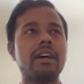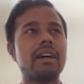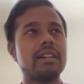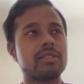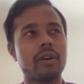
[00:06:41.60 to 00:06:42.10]

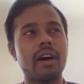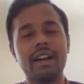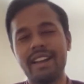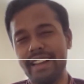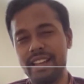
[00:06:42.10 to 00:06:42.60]
So
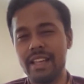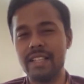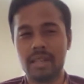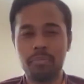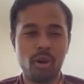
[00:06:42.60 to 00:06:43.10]

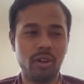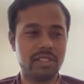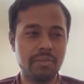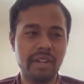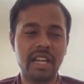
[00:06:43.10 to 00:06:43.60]
it's
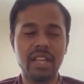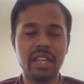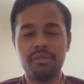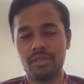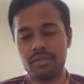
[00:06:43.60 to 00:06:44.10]
approximately
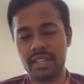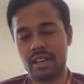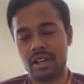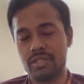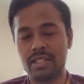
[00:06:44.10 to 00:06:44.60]

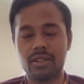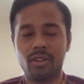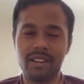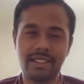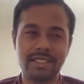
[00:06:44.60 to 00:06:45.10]
$50,000.
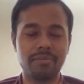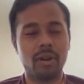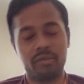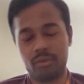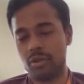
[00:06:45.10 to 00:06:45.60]

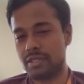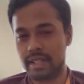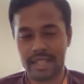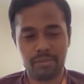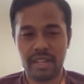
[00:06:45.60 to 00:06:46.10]
Of course,
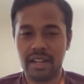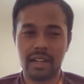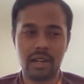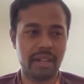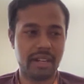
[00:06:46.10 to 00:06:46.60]
it can be a
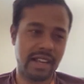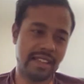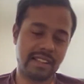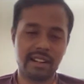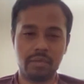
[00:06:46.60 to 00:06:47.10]
little bit
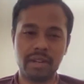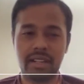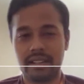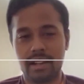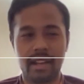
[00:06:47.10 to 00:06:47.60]
less, a little
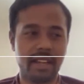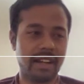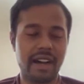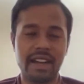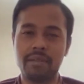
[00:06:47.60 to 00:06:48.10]
bit like
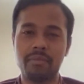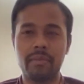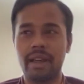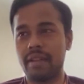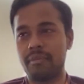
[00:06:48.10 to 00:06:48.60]
high
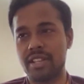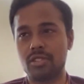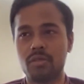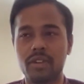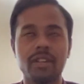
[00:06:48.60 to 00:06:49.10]

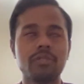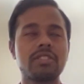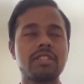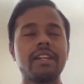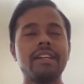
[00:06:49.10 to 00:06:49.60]
based on where you
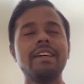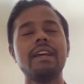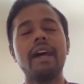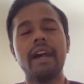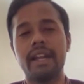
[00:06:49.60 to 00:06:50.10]
stay.
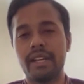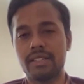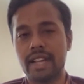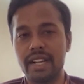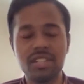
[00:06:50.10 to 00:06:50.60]

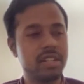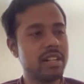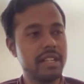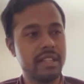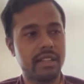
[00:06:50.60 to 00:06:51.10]
And
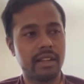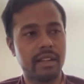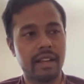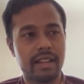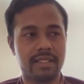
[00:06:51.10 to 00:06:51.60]
additionally,
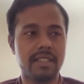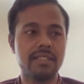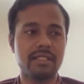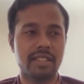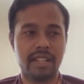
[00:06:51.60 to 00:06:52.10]
like
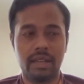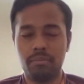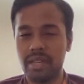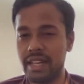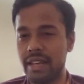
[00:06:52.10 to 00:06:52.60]
since it's an
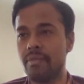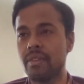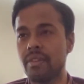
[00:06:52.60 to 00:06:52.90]
MBA,